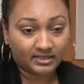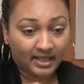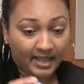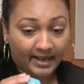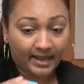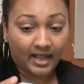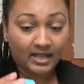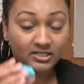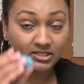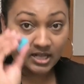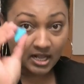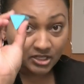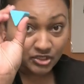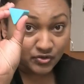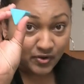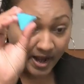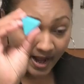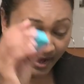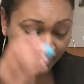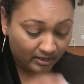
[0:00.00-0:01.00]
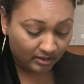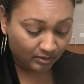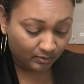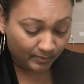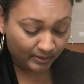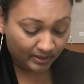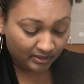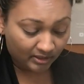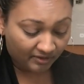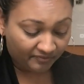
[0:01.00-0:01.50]
Like a triangle
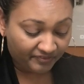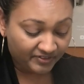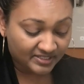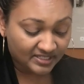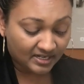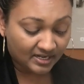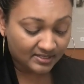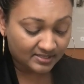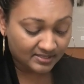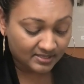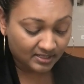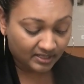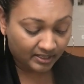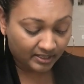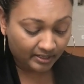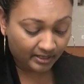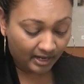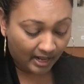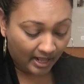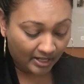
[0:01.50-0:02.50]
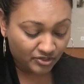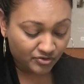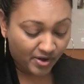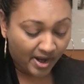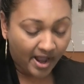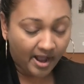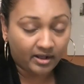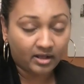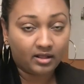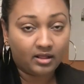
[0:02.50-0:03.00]
will not fit in a circle, a
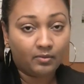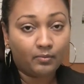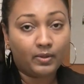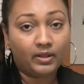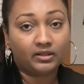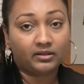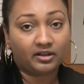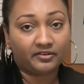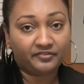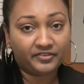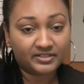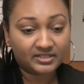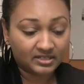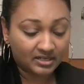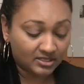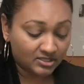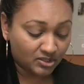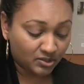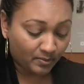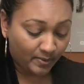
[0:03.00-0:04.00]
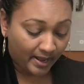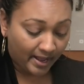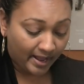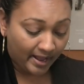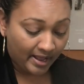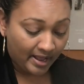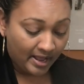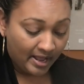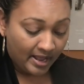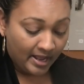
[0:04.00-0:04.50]
triangle will not fit in a
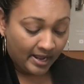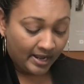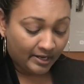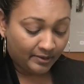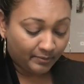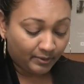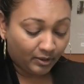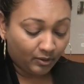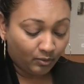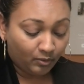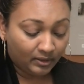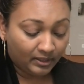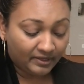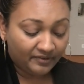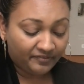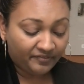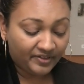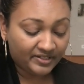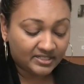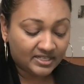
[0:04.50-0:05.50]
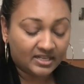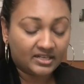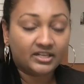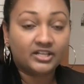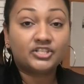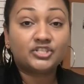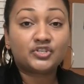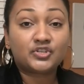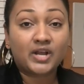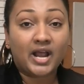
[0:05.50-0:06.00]
square, it will only fit in the
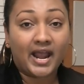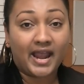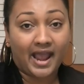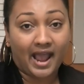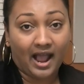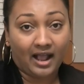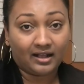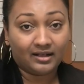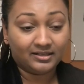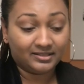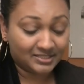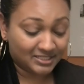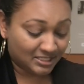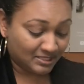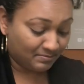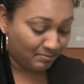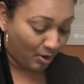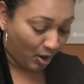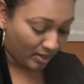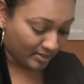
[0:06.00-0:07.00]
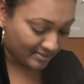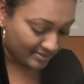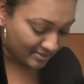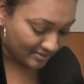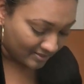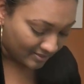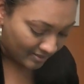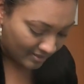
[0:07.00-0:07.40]
triangle spot.